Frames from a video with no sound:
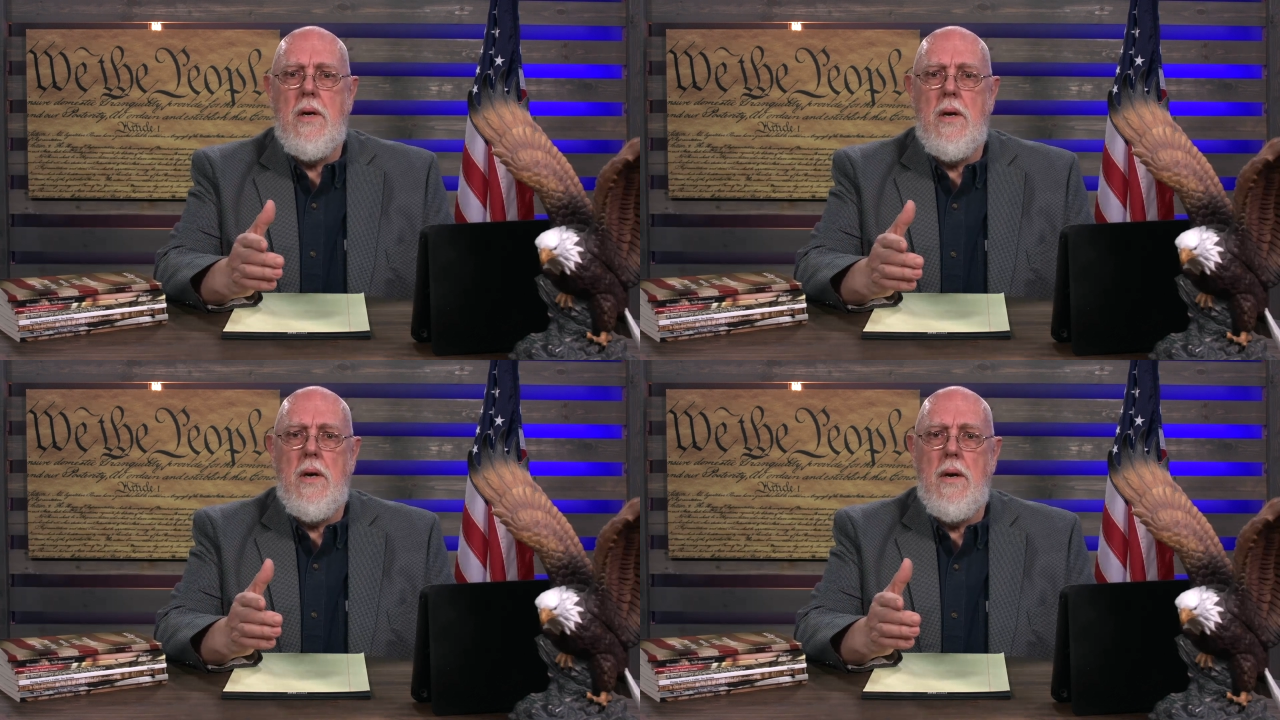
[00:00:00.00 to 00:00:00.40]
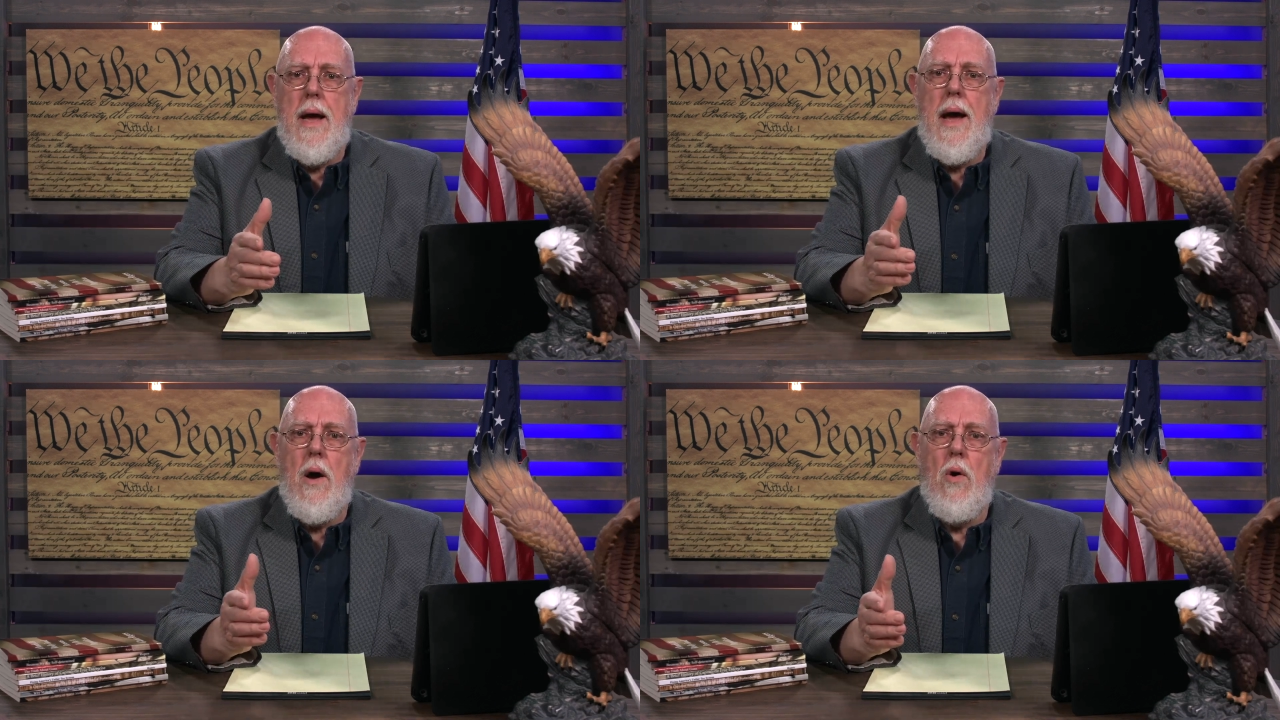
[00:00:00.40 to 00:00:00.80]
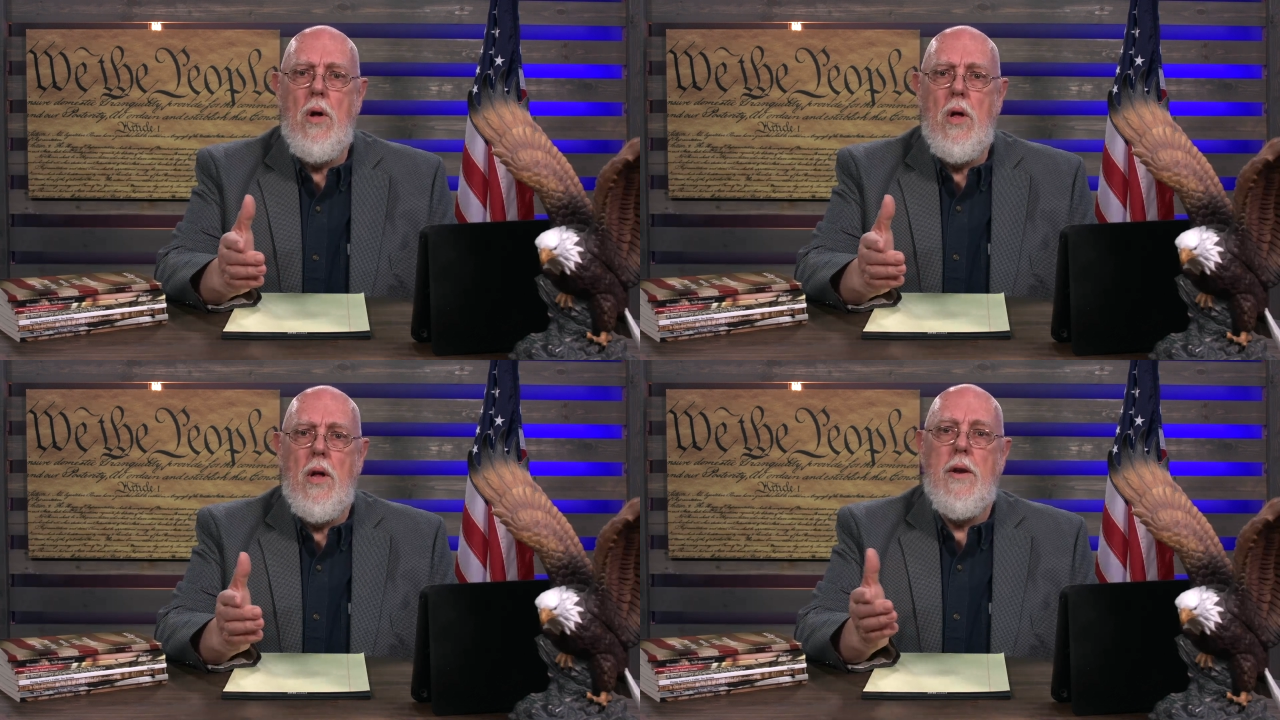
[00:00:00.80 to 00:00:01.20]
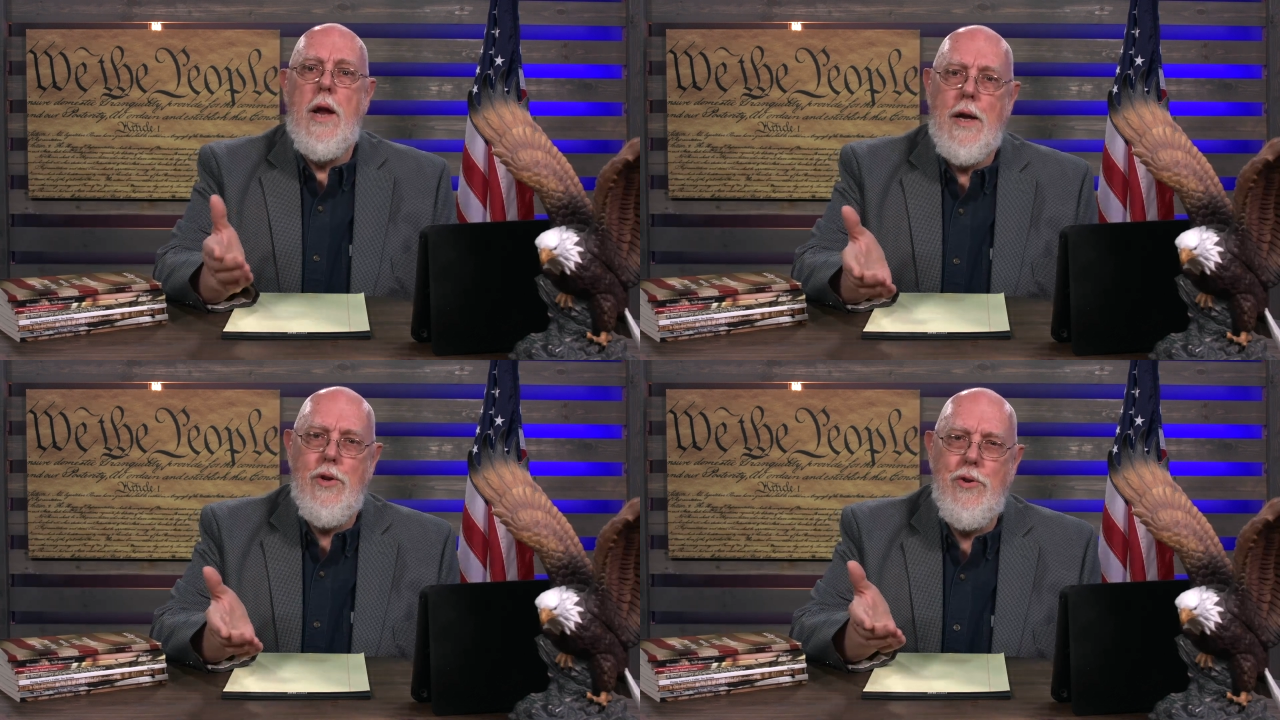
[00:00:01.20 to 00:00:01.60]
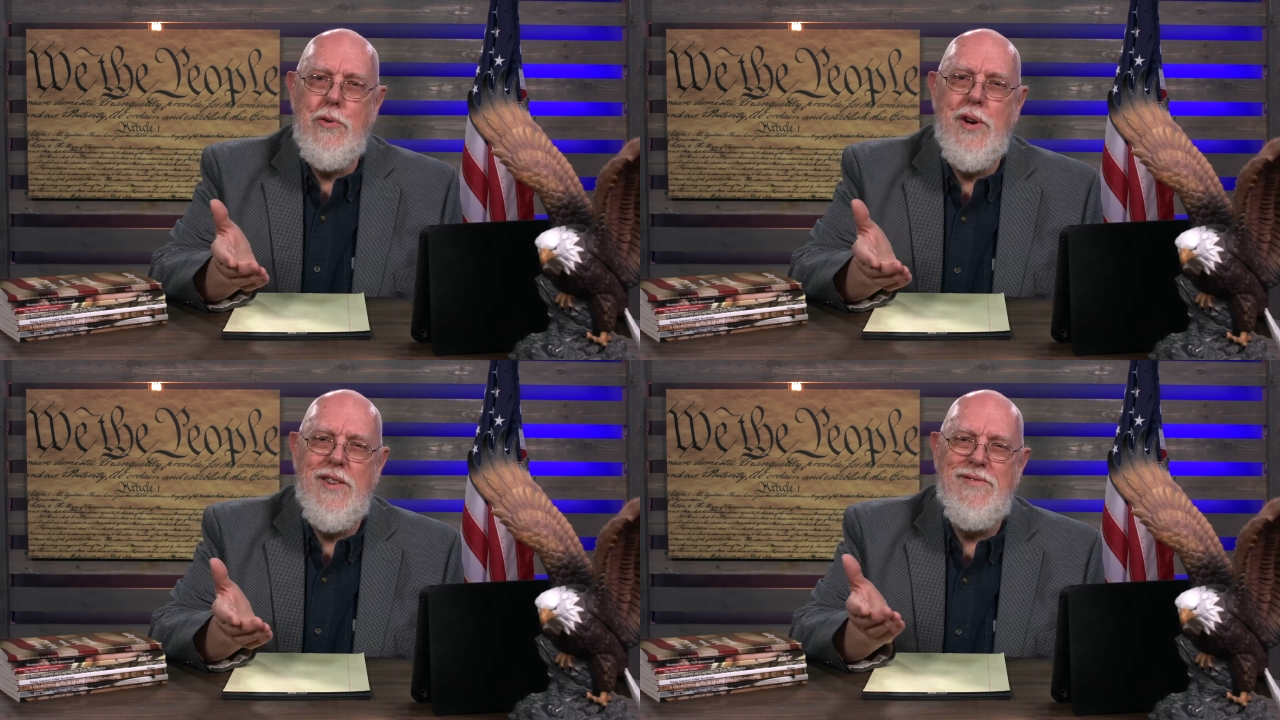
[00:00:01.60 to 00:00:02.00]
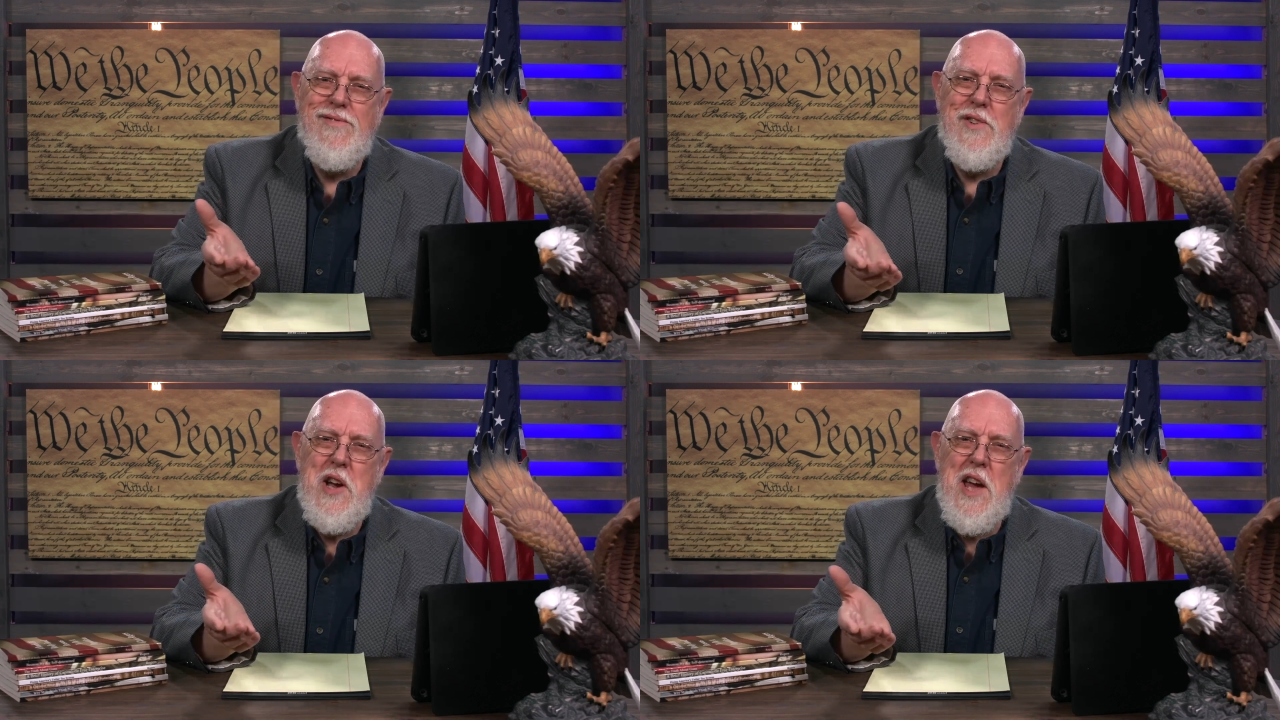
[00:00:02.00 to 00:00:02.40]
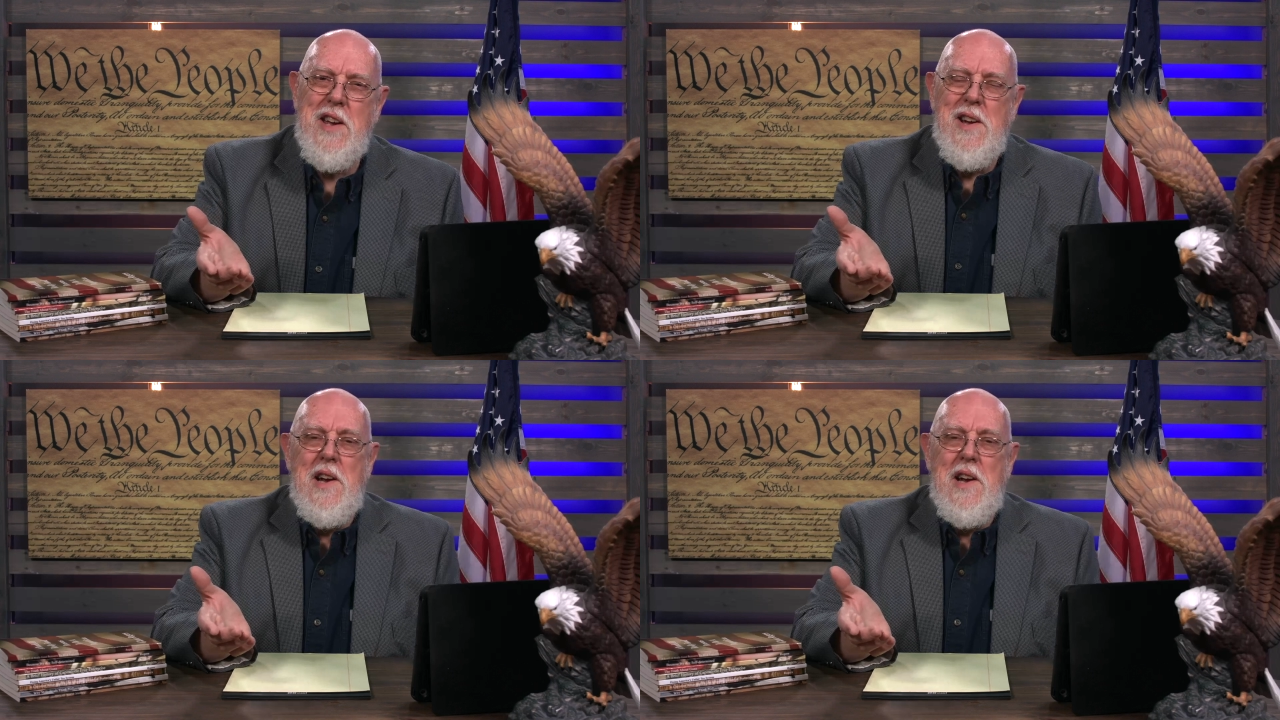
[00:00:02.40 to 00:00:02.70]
how not to do it, okay?